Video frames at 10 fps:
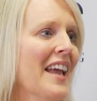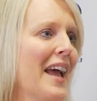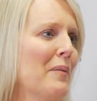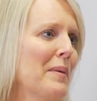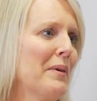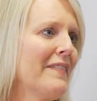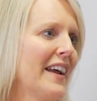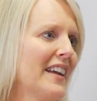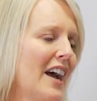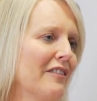and we
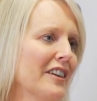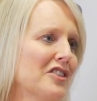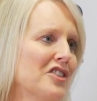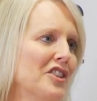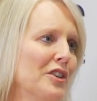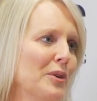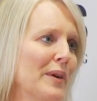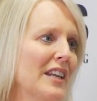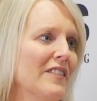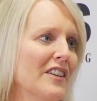provide coverage to
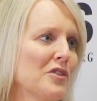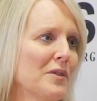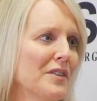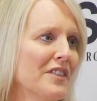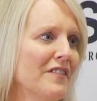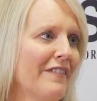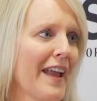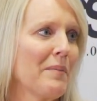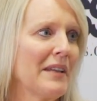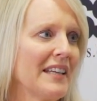individuals and
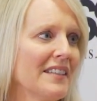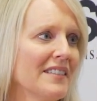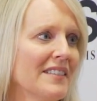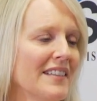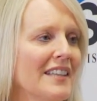families